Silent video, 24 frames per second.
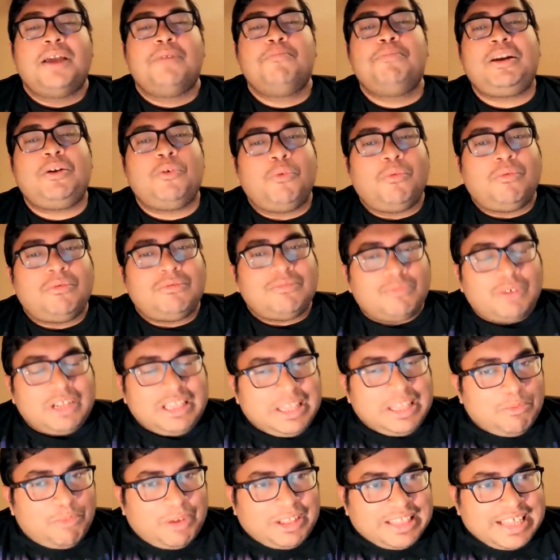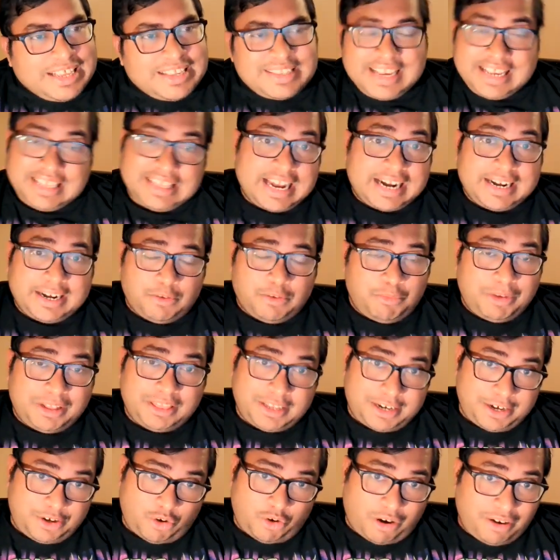But when they say that, and when
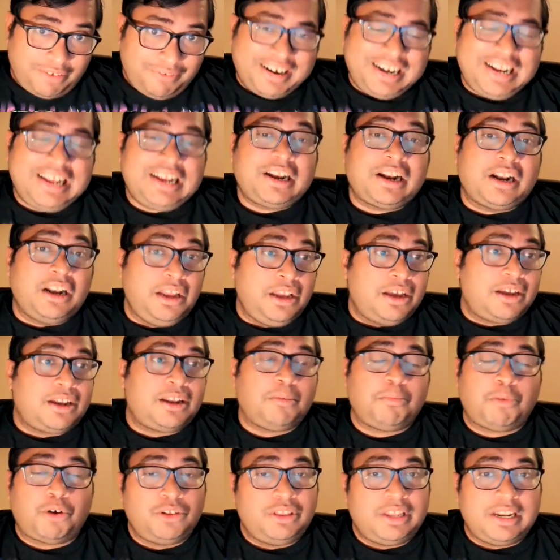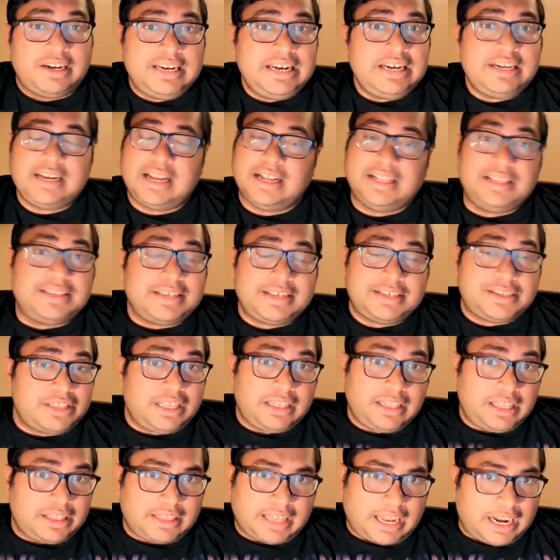they're not very clear about the details, it's
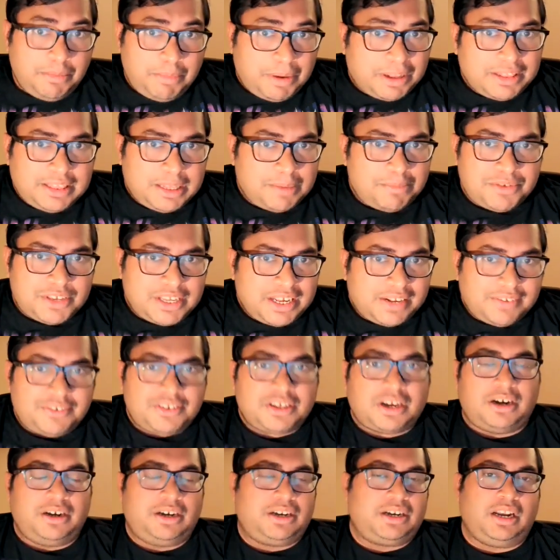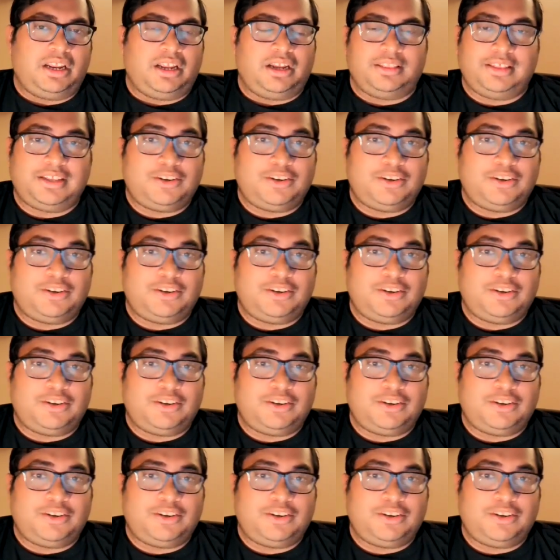that the Taliban themselves aren't clear.